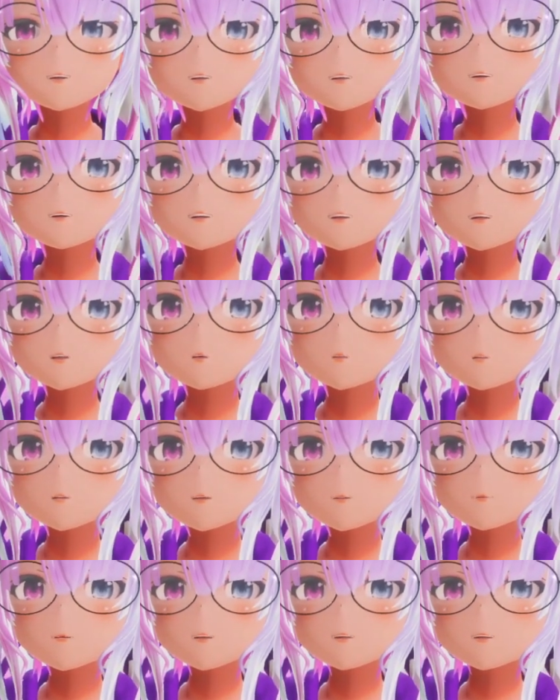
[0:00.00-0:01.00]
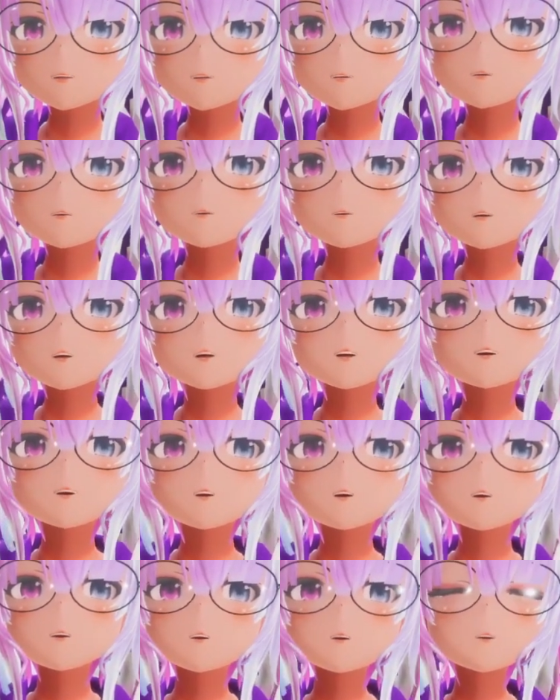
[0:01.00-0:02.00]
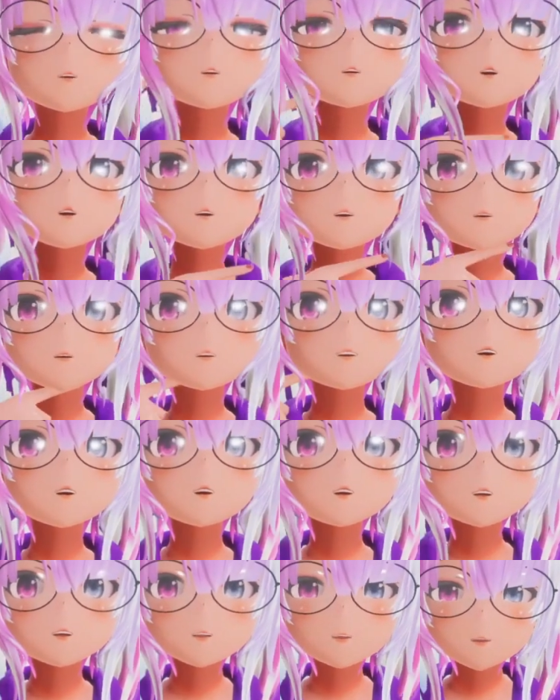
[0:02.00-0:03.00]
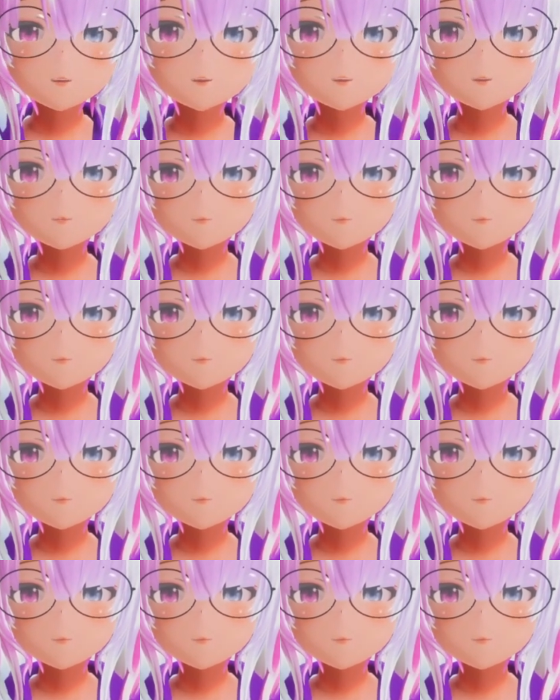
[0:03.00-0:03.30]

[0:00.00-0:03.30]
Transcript: than it would be to hide it under, under the chin line.